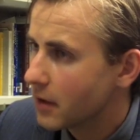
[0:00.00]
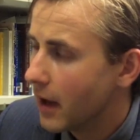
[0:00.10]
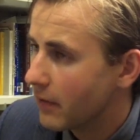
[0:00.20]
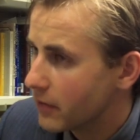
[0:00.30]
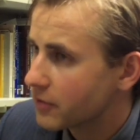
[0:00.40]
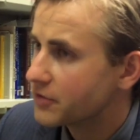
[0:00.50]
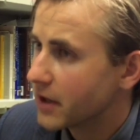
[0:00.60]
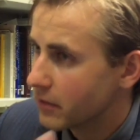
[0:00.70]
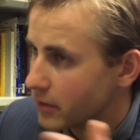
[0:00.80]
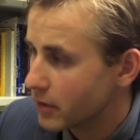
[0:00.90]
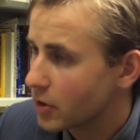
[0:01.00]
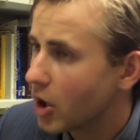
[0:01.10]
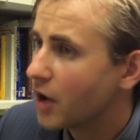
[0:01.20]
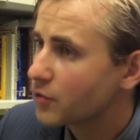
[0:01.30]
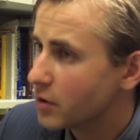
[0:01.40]
And then you're saying the
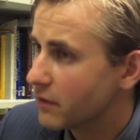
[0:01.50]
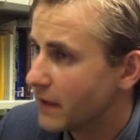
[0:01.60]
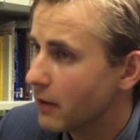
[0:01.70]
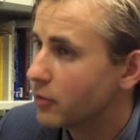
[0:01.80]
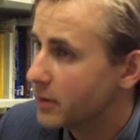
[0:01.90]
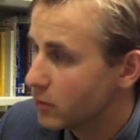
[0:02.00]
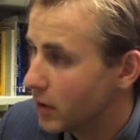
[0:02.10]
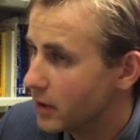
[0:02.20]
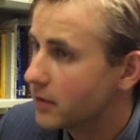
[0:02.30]
consequence of that would be what?